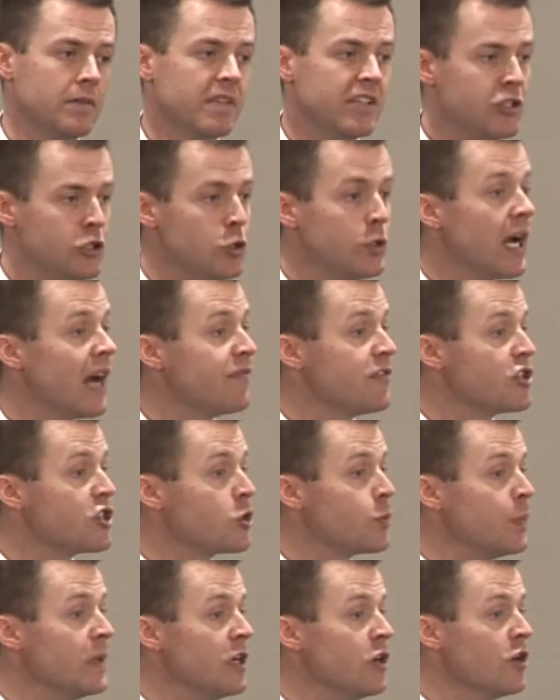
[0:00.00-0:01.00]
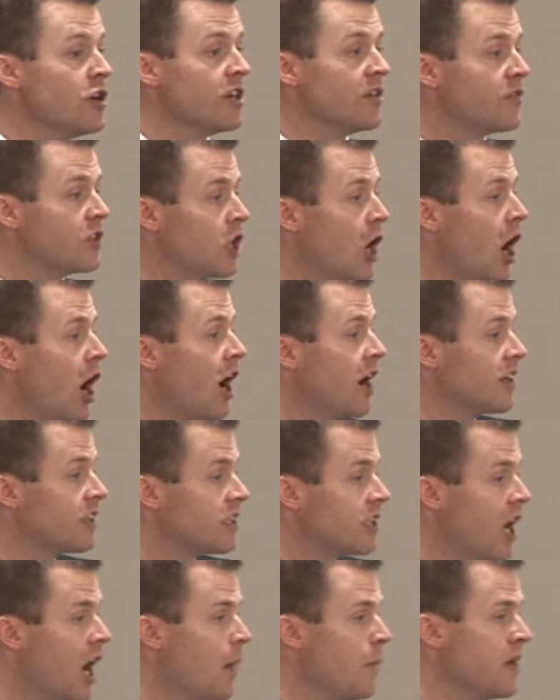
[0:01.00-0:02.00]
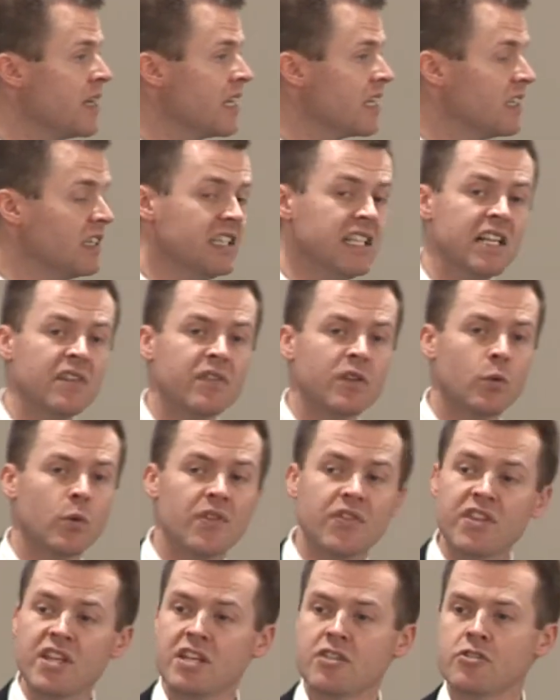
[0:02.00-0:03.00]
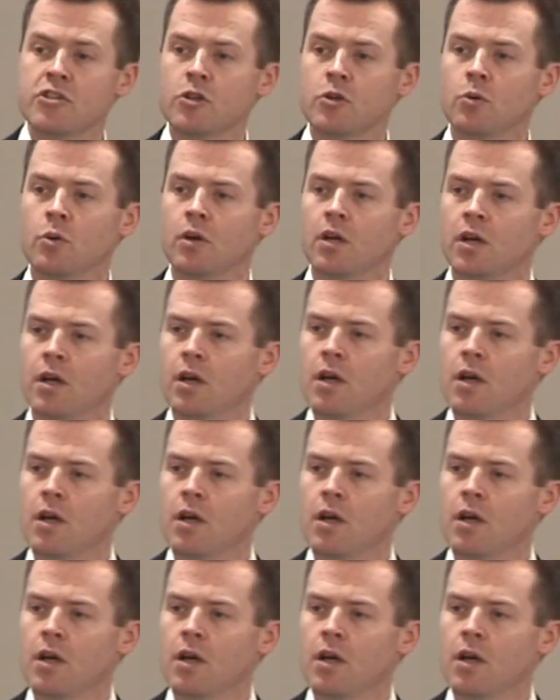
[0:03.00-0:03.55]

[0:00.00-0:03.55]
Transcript: That you got the Spirit of God coming and living within you,